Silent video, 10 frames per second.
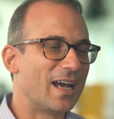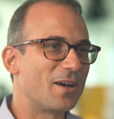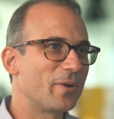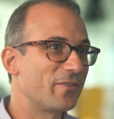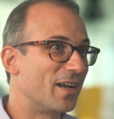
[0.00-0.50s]

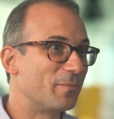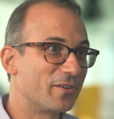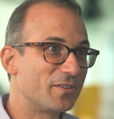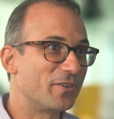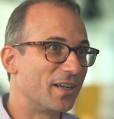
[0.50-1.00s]
We have a
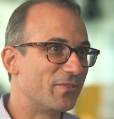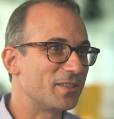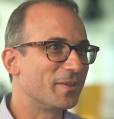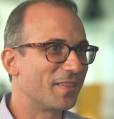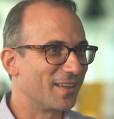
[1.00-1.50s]
number of different
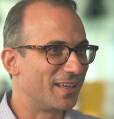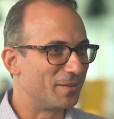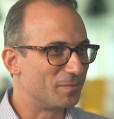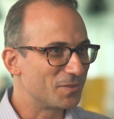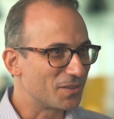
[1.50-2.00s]
investment
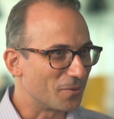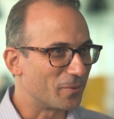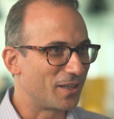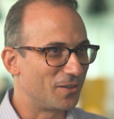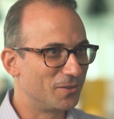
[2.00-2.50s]
themes that
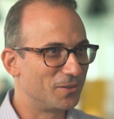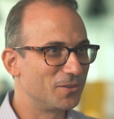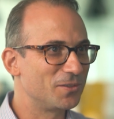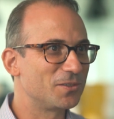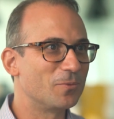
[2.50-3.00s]
we
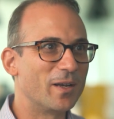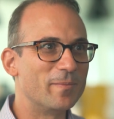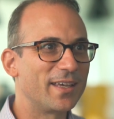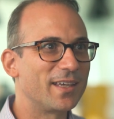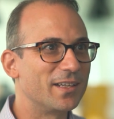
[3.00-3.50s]
use
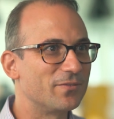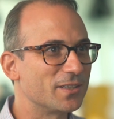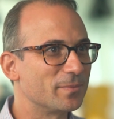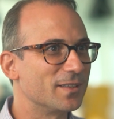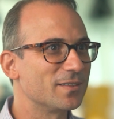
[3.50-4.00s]
when making
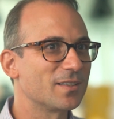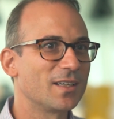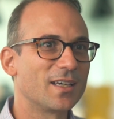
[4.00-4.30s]
investments.